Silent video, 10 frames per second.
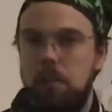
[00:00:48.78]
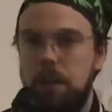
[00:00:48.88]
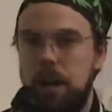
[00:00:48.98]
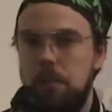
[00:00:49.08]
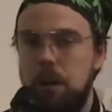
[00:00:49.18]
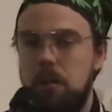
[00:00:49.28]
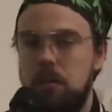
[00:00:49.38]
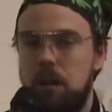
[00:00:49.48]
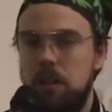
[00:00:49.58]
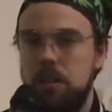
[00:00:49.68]
play
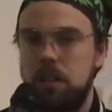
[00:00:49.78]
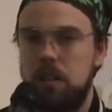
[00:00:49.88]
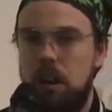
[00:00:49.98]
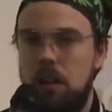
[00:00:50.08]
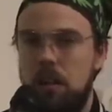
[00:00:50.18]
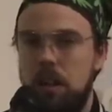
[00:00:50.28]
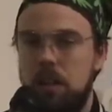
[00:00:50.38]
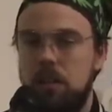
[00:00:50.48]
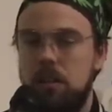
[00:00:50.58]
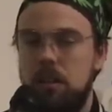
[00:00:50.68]
bone-crushing guitar
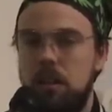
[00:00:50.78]
licks.